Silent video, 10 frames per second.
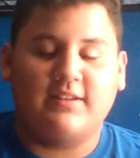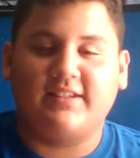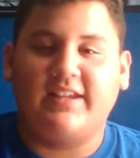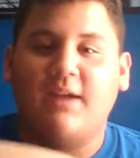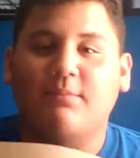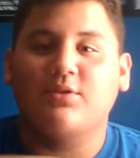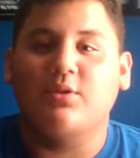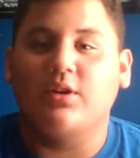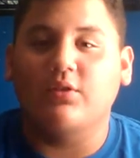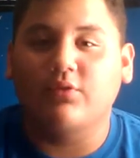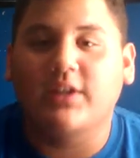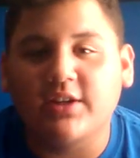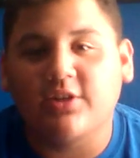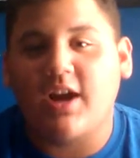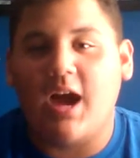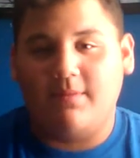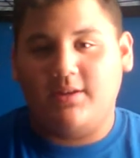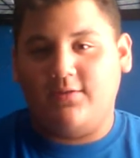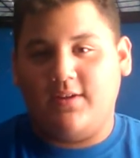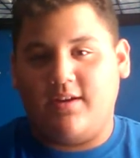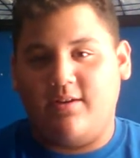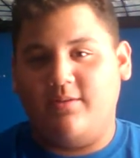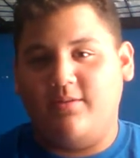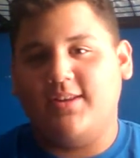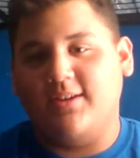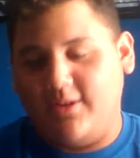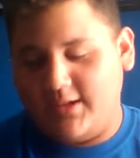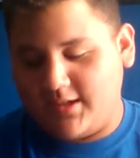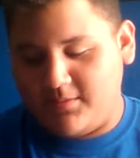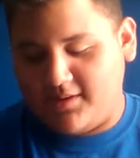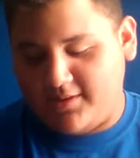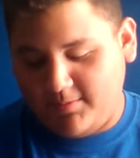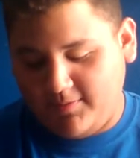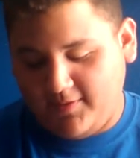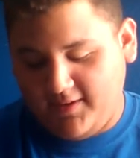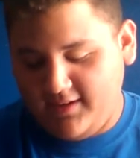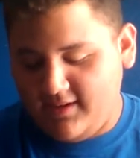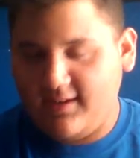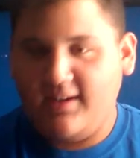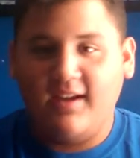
Say I'm be doing a reading your comments video, so it's gonna be super fun.